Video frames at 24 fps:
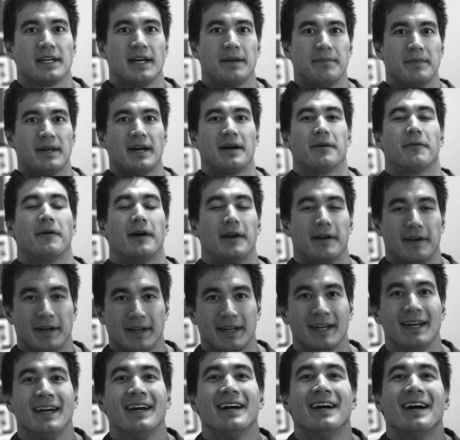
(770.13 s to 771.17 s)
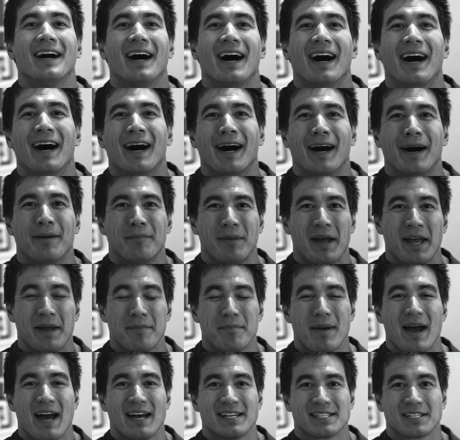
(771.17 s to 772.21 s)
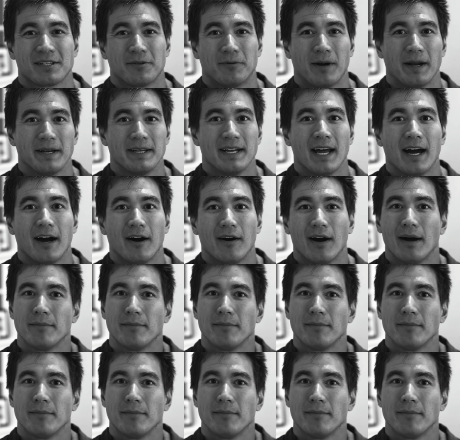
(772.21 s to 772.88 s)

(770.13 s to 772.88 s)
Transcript: I'm not wearing a mask right now.